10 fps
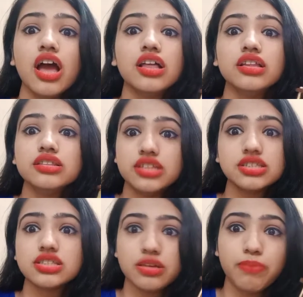this
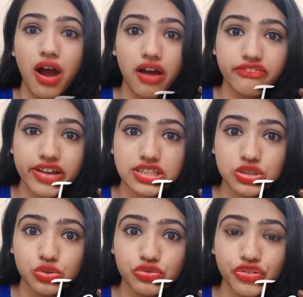is the perfect
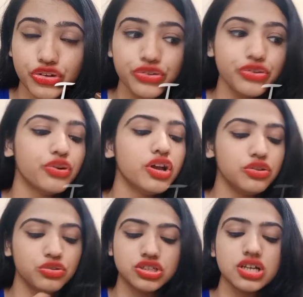tool for you.
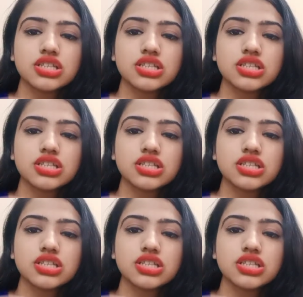You just